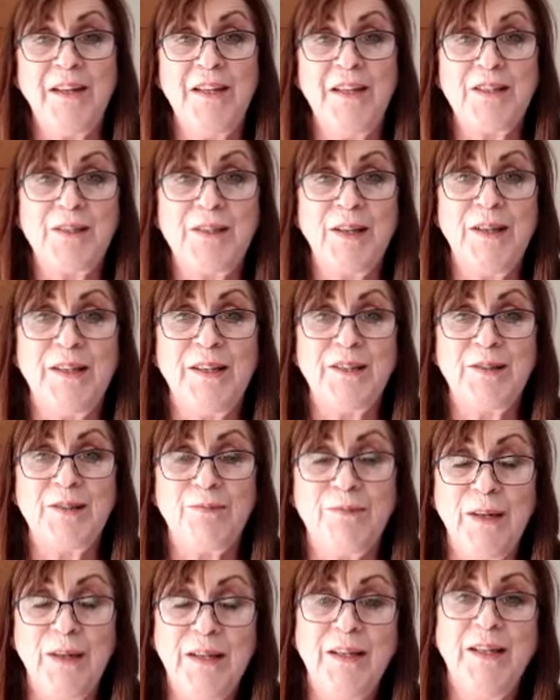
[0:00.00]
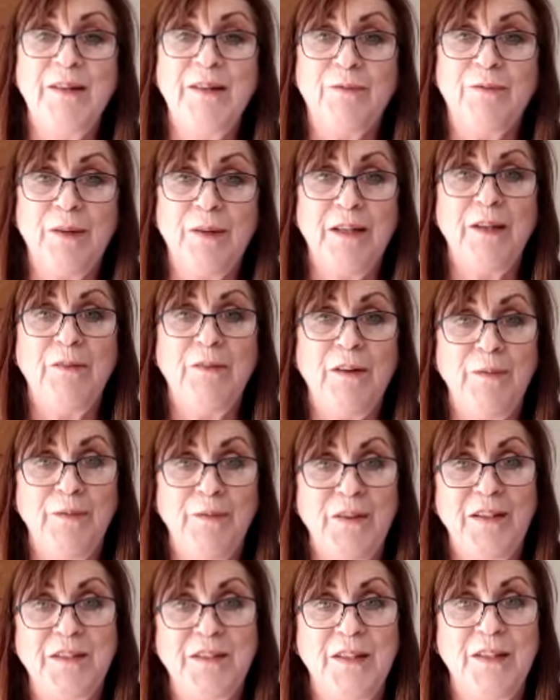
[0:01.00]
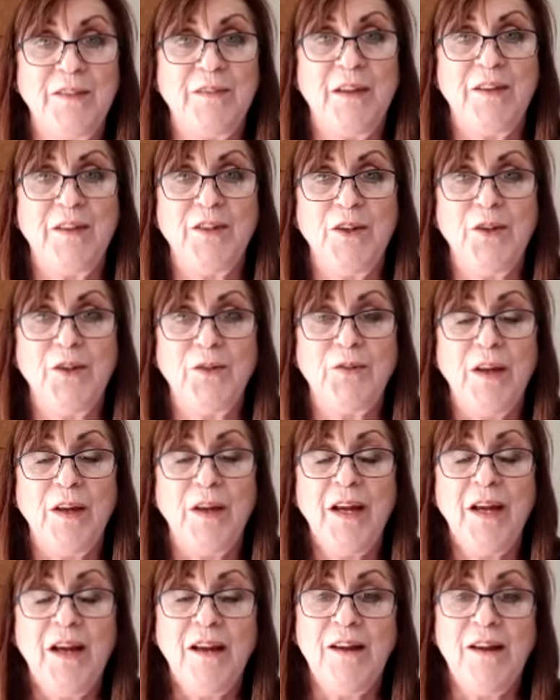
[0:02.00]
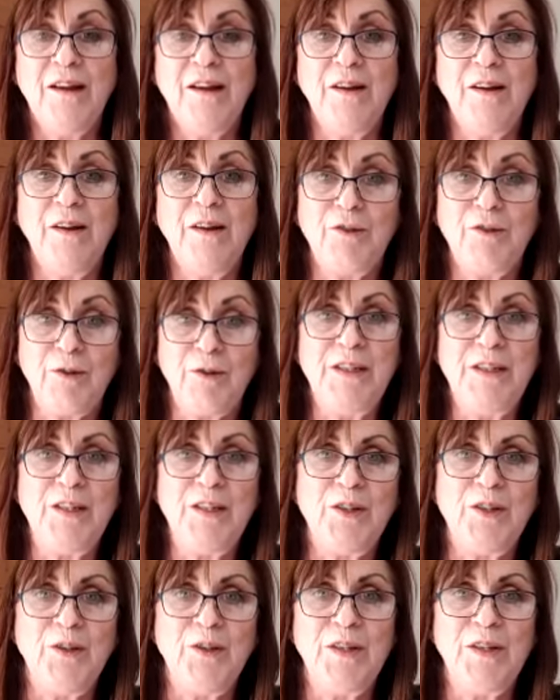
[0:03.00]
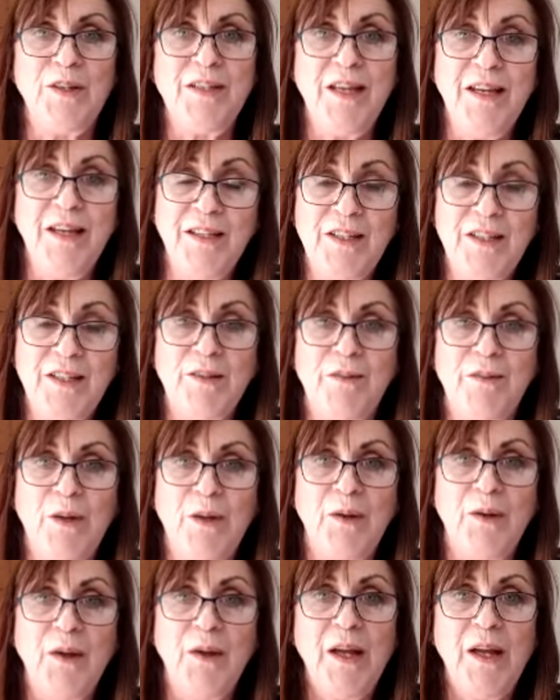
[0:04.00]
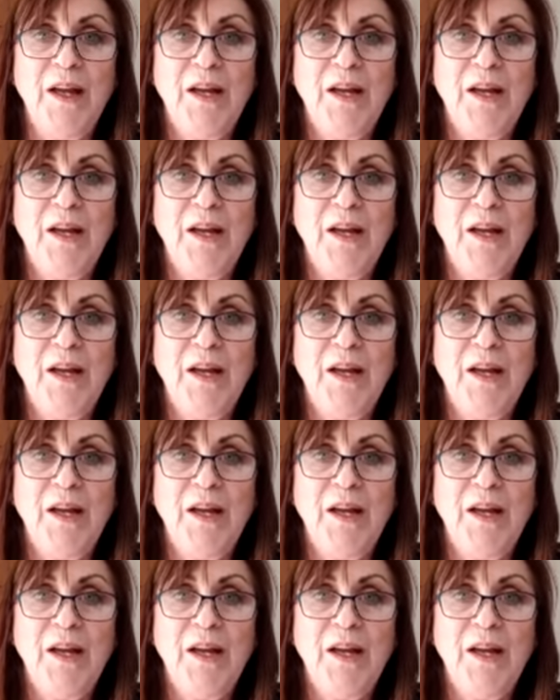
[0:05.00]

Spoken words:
And it's really, really fantastic that you've agreed to do this interview.